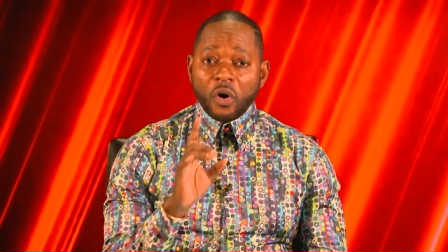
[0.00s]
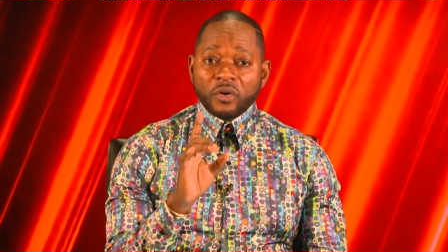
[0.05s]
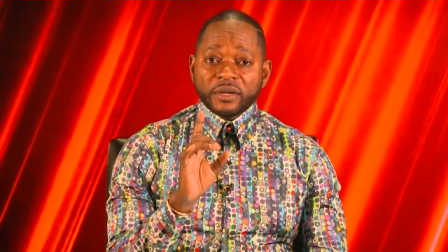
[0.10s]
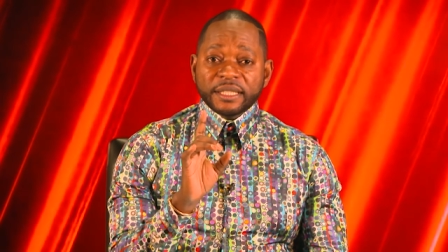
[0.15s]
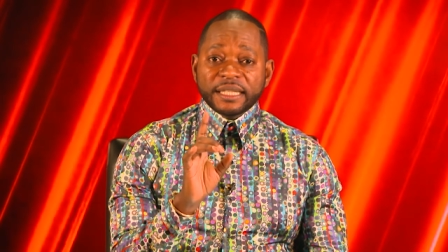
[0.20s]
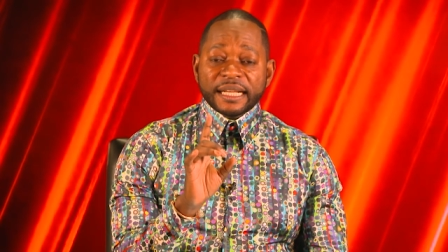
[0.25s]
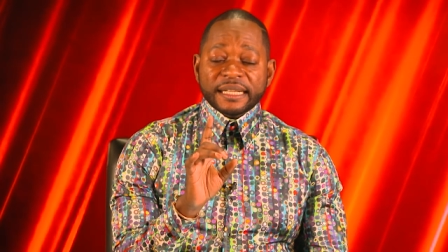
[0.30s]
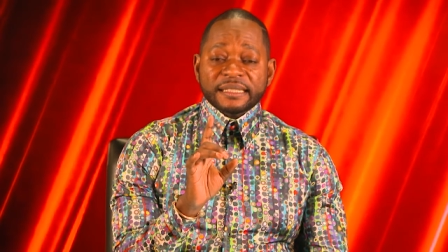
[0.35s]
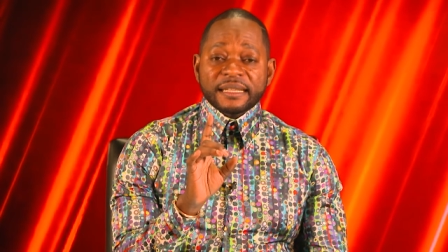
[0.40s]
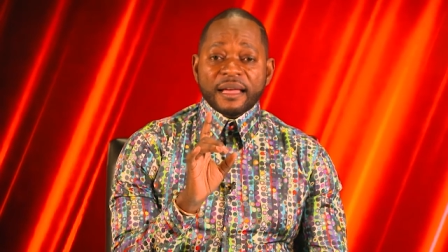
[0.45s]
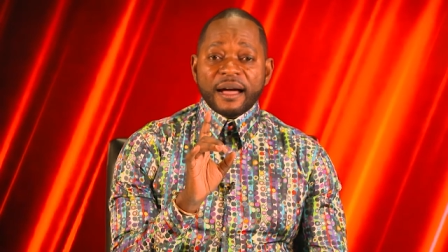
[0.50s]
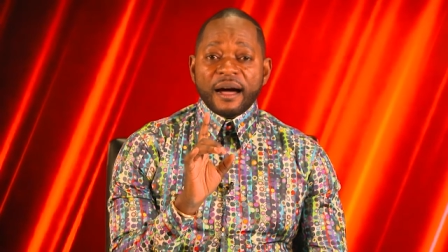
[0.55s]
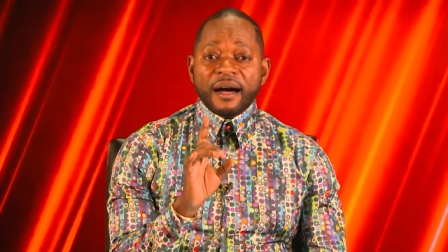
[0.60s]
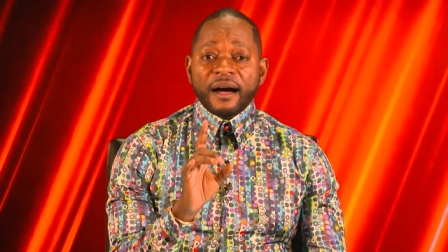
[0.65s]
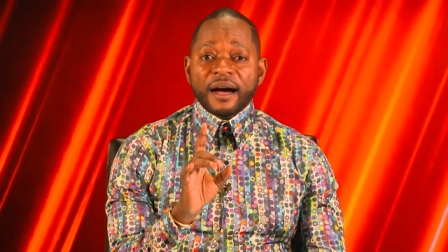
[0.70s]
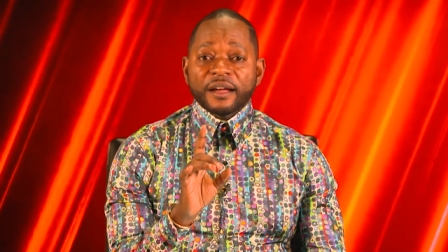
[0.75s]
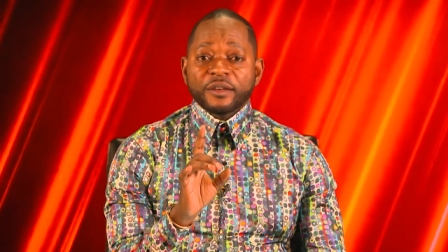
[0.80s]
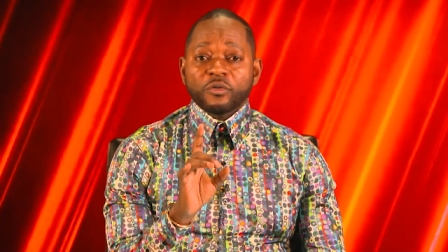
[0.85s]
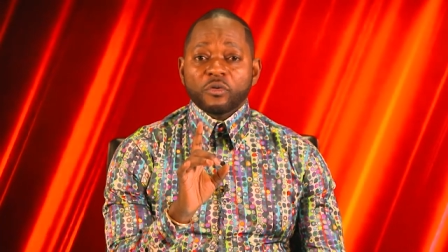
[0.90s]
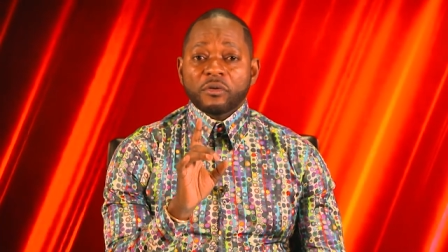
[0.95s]
only that,
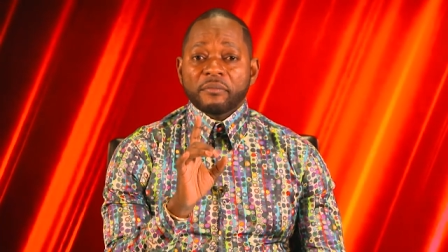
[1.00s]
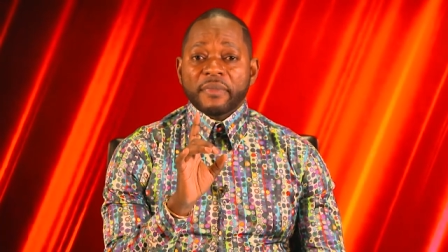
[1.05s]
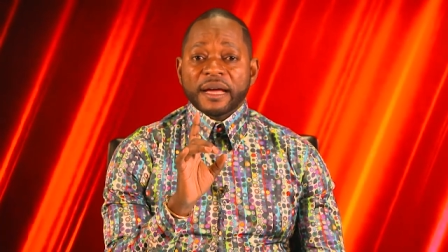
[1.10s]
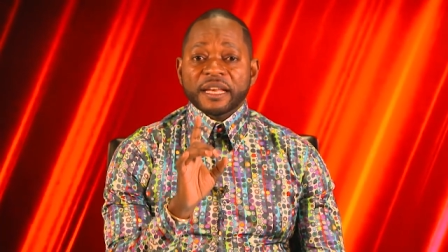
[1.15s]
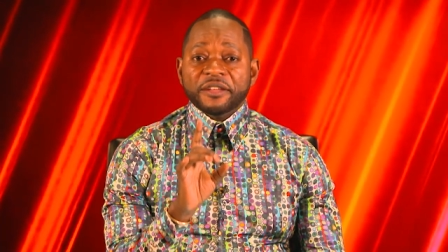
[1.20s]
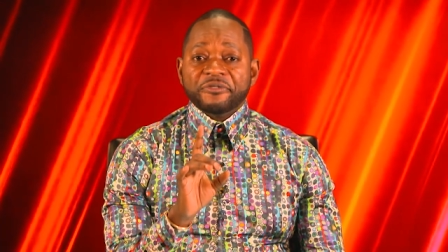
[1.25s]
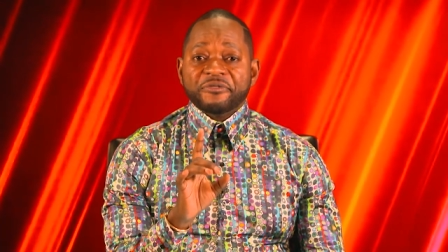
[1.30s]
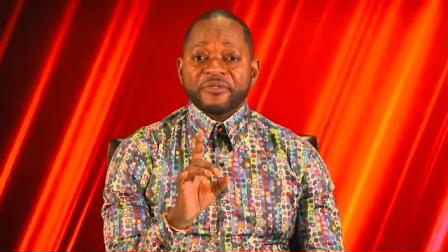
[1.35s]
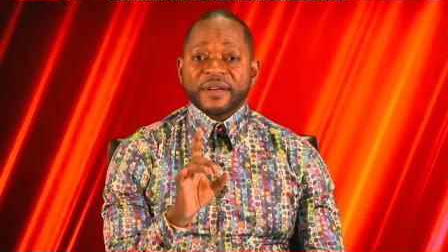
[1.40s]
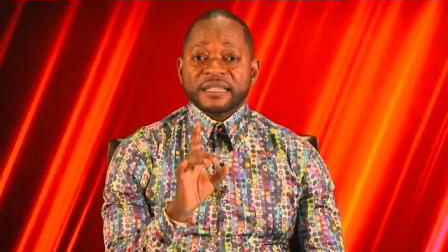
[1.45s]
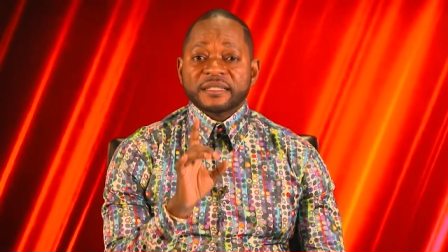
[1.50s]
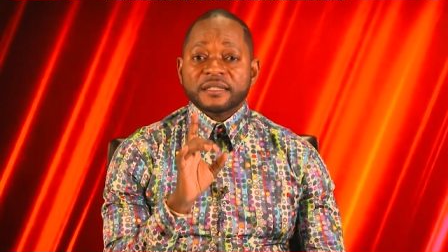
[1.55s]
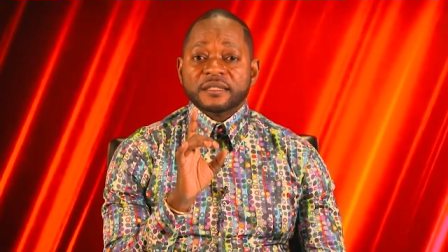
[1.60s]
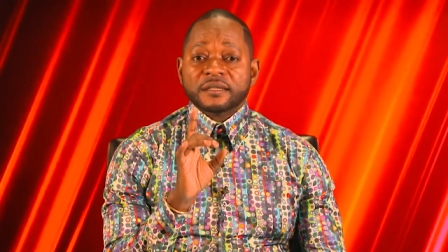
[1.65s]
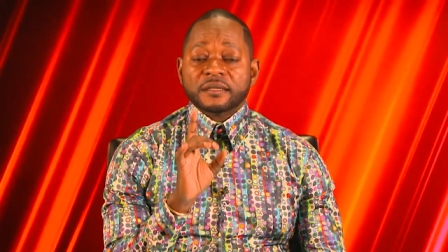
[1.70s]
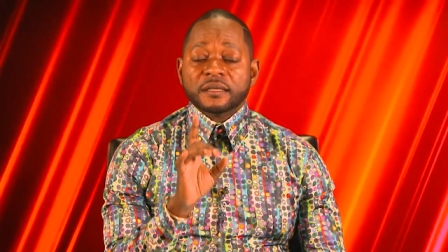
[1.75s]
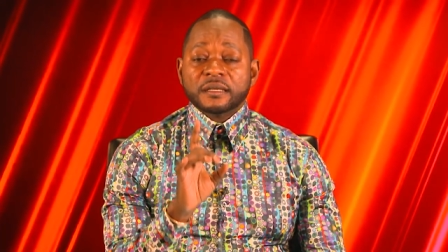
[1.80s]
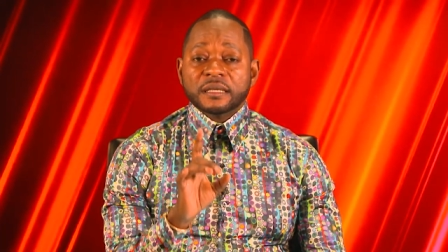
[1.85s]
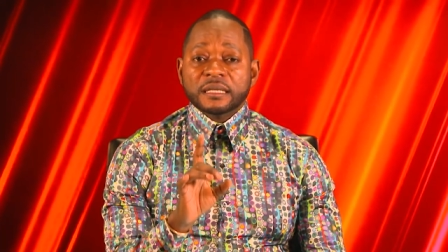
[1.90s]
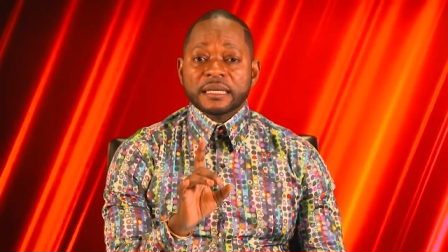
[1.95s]
God will manifest his
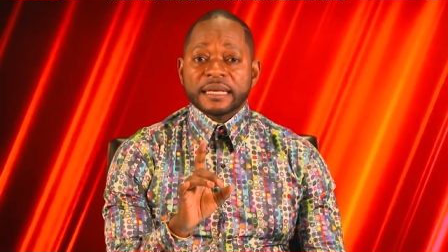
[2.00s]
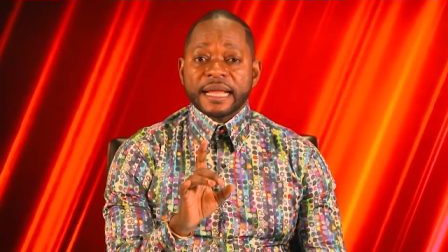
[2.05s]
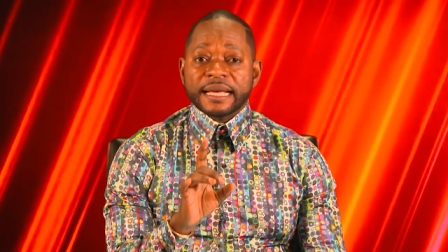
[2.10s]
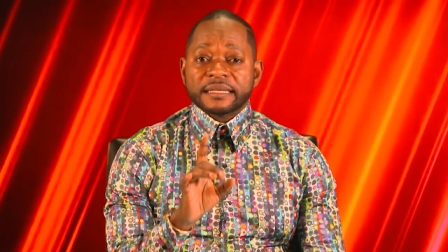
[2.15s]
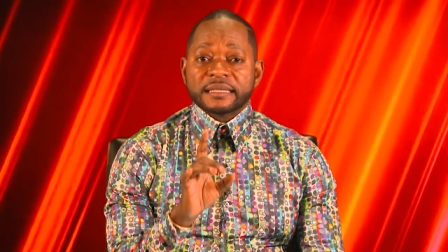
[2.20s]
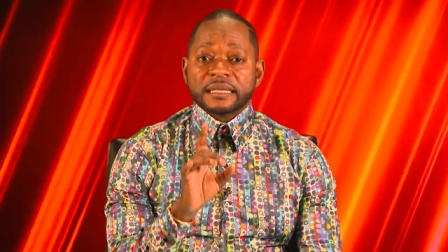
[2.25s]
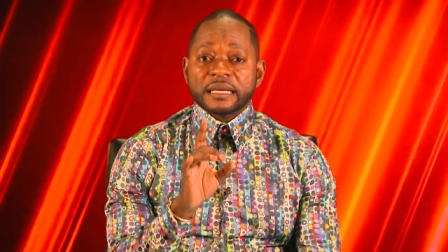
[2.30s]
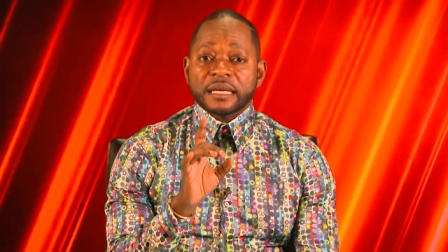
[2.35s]
goodness